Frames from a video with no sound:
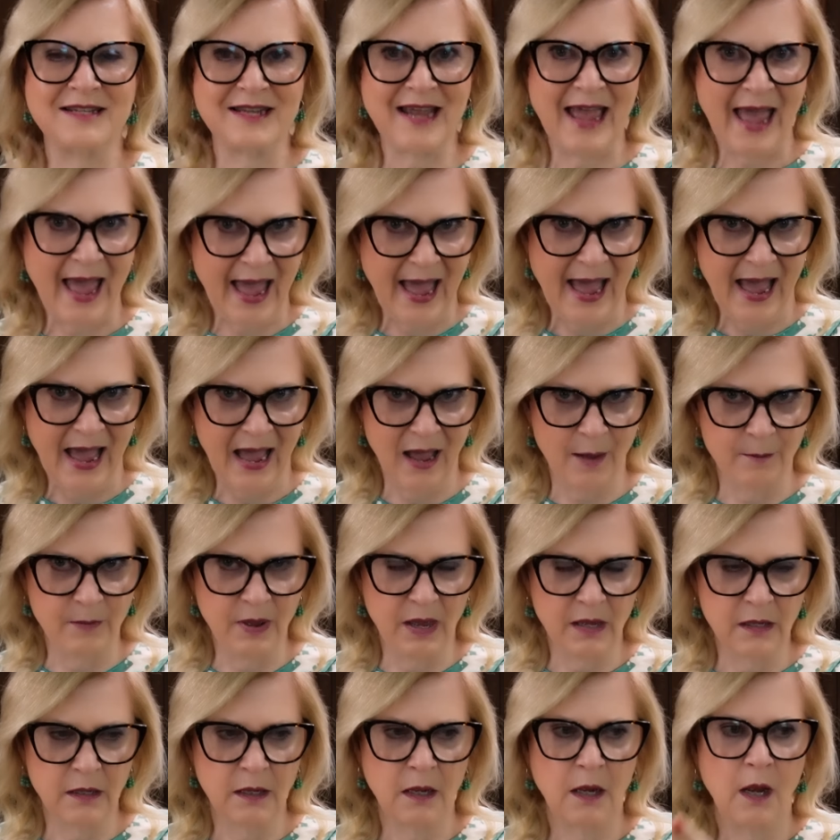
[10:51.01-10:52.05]

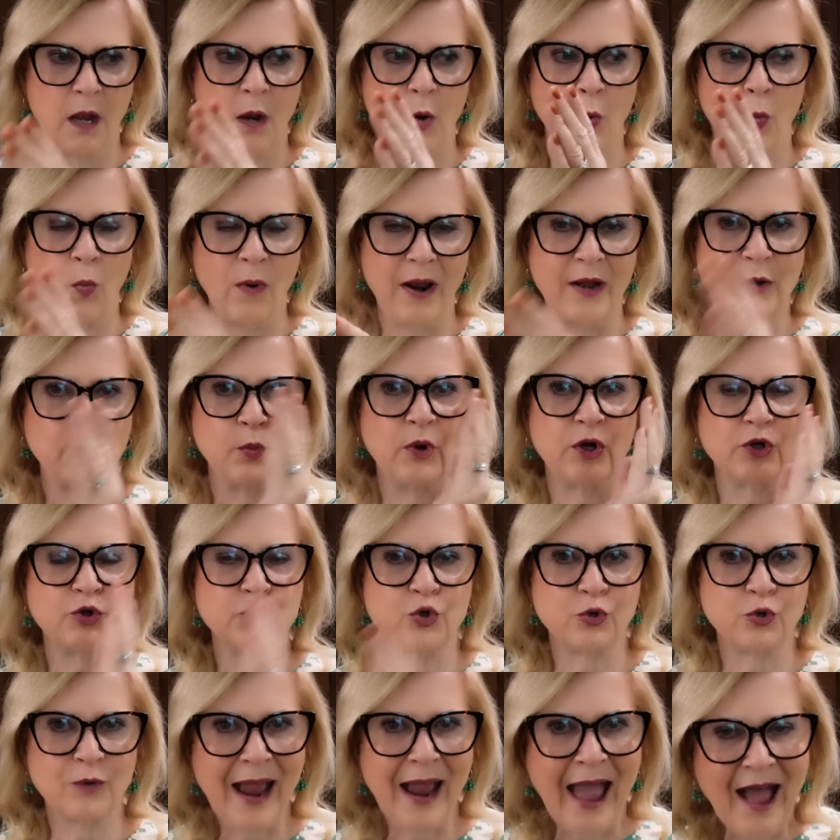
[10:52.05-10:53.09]
tab when we're
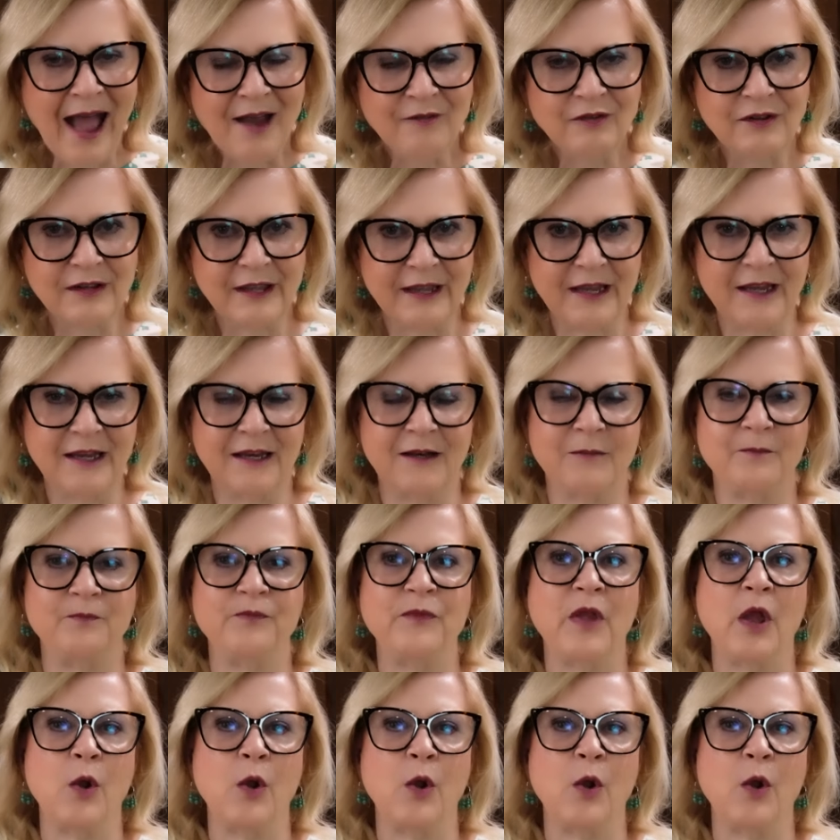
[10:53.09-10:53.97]
traveling,